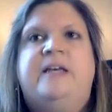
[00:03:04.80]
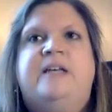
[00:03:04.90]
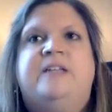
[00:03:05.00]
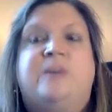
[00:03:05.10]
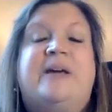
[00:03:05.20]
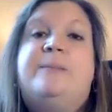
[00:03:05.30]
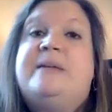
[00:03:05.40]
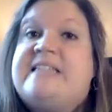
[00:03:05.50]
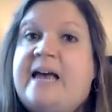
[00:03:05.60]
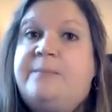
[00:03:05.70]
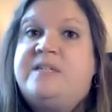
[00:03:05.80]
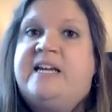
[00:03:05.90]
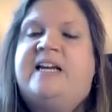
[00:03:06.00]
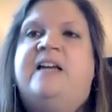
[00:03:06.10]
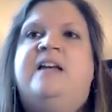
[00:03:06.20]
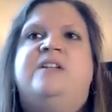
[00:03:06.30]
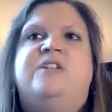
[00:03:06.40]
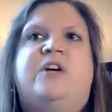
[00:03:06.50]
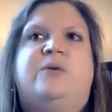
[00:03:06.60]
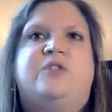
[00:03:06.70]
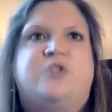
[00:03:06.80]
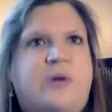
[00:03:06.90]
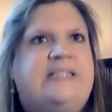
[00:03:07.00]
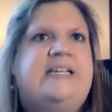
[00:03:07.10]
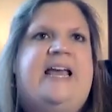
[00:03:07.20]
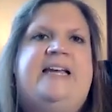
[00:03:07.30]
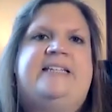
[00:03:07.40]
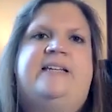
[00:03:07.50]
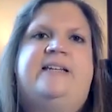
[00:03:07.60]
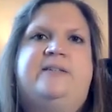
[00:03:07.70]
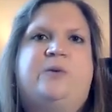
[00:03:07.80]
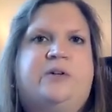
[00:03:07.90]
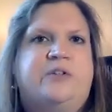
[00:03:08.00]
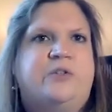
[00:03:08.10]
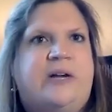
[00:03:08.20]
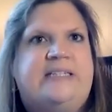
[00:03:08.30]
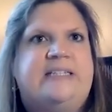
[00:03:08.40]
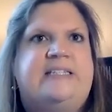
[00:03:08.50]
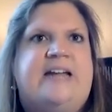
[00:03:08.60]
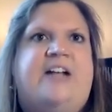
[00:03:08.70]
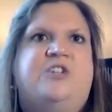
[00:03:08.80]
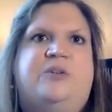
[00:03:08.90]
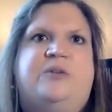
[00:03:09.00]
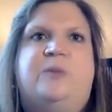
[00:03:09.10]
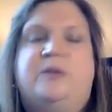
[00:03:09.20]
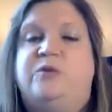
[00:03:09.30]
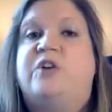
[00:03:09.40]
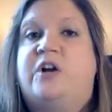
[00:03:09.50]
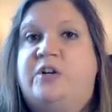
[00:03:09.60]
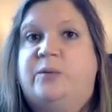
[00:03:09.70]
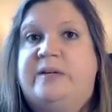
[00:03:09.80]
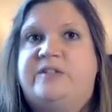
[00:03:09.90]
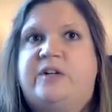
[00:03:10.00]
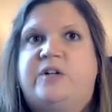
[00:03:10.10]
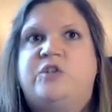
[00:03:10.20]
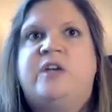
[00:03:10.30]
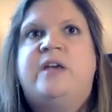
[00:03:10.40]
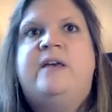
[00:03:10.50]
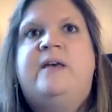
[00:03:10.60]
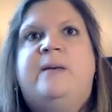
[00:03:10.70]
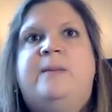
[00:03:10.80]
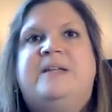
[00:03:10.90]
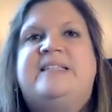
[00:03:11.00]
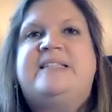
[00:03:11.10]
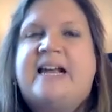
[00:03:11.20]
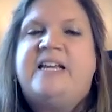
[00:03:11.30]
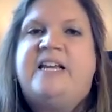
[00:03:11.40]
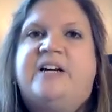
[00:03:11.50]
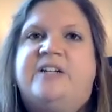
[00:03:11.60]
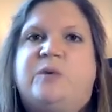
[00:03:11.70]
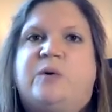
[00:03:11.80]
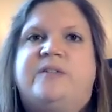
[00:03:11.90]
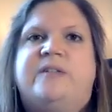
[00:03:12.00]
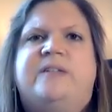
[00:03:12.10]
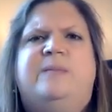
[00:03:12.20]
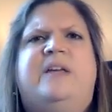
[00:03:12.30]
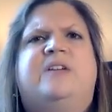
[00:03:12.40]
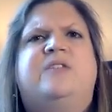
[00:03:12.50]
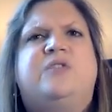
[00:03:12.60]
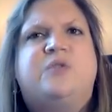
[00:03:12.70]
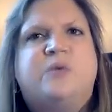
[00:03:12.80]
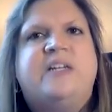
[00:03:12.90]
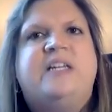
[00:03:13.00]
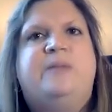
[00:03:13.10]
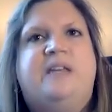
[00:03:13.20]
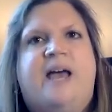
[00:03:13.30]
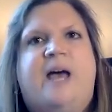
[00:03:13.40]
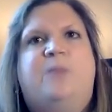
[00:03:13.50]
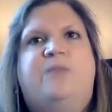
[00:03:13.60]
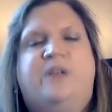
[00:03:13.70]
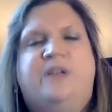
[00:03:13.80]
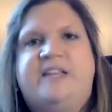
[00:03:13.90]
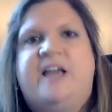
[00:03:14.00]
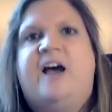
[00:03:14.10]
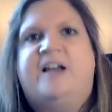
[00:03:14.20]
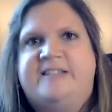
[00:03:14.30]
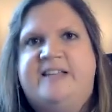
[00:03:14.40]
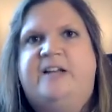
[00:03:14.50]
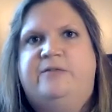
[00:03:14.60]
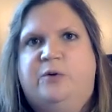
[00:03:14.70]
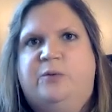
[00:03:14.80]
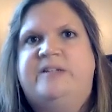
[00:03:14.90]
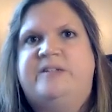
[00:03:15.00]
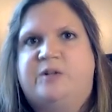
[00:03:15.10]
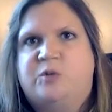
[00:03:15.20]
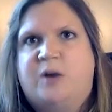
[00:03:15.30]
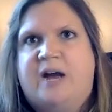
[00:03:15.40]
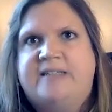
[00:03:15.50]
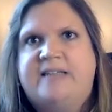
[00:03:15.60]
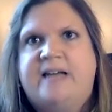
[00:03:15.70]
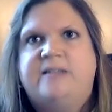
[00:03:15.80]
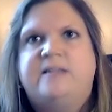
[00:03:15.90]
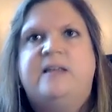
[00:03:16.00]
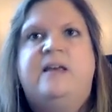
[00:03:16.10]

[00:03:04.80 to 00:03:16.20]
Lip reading: So it can be tempting to go straight to cases or straight to statutes when you start your research. But secondary sources can be extremely helpful at the onset of your research process.